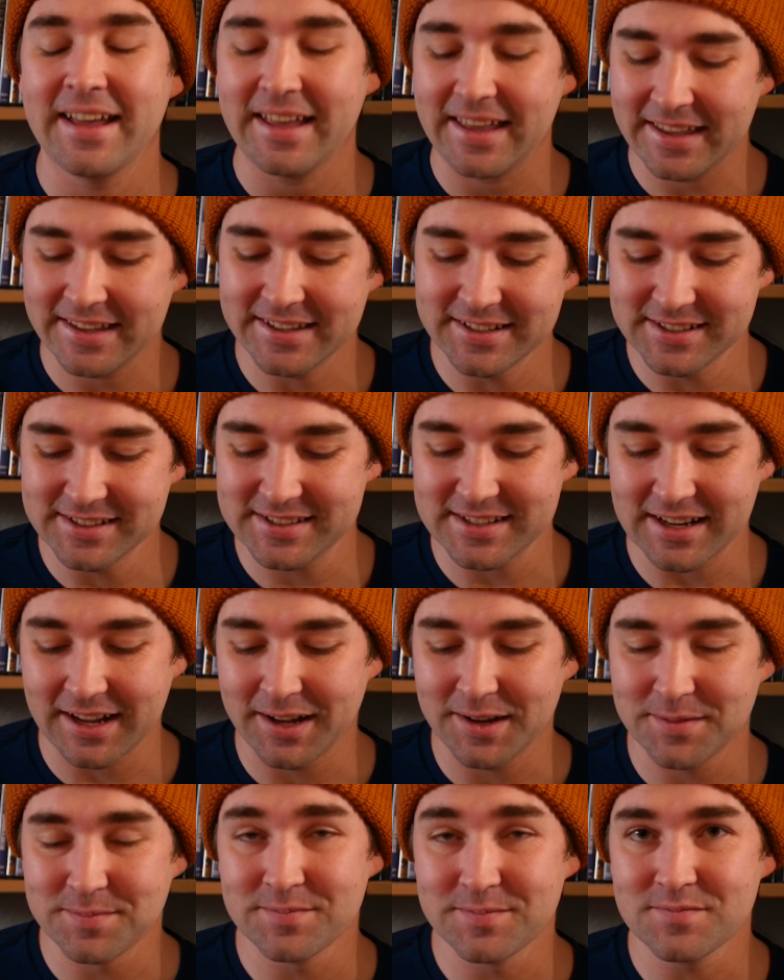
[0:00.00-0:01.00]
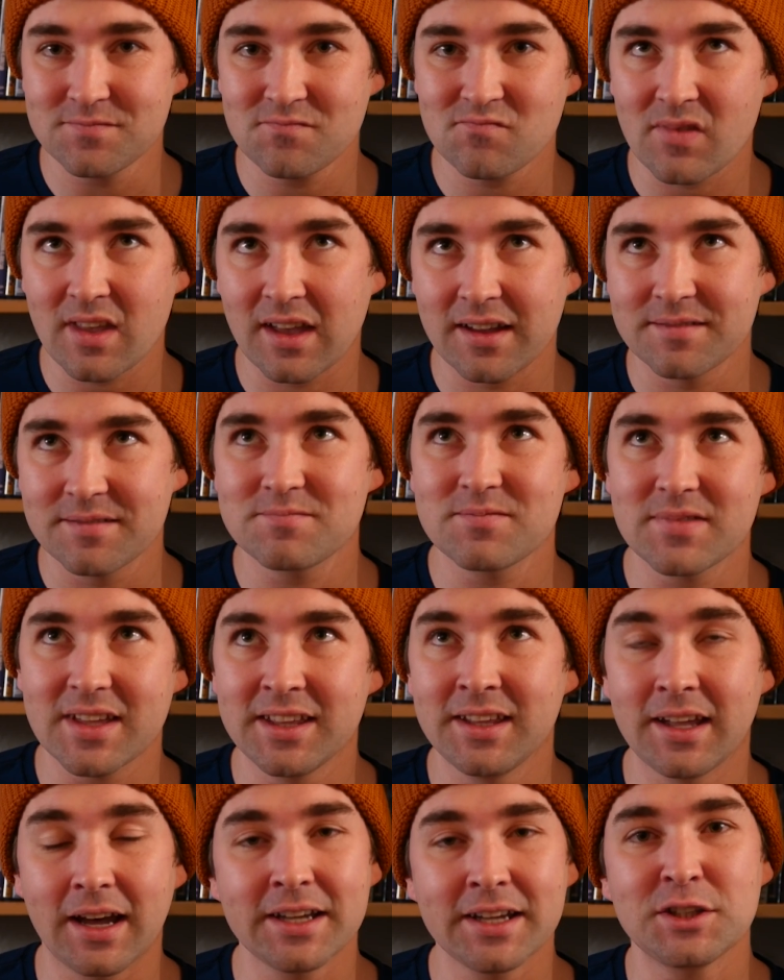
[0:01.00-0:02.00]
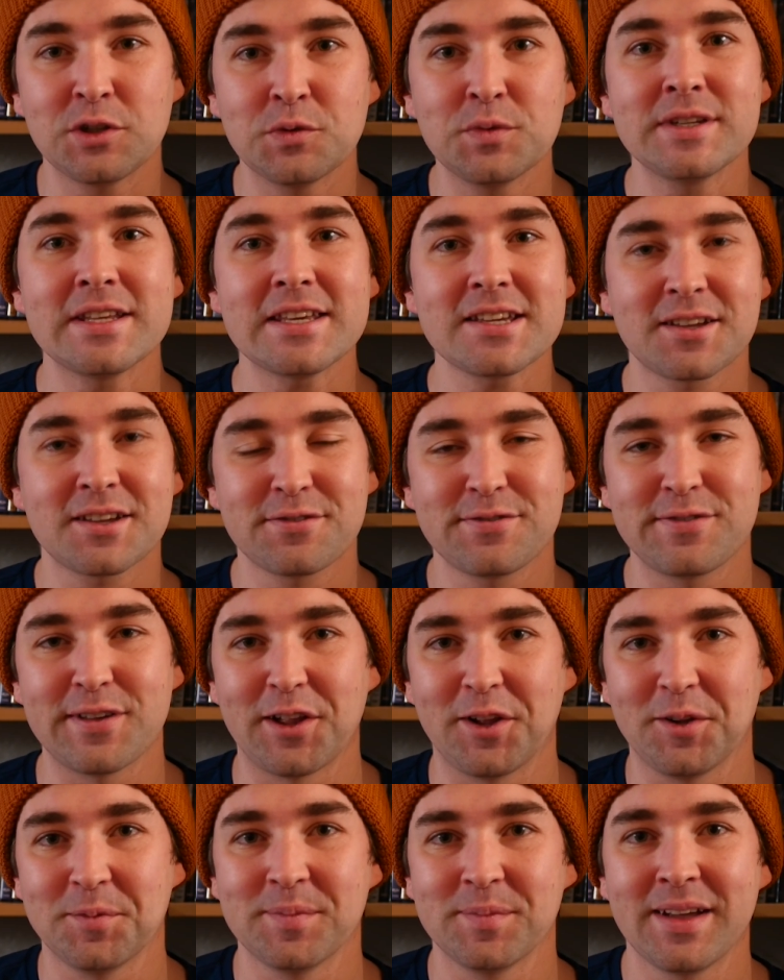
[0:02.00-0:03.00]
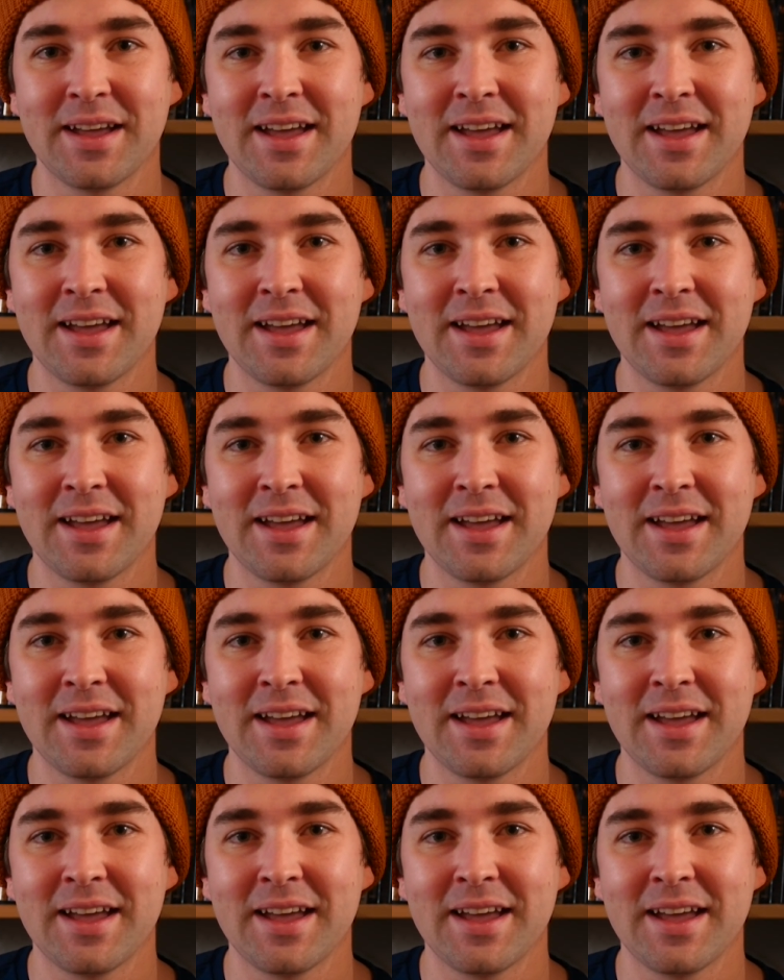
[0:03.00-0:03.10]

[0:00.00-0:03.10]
is a unique film.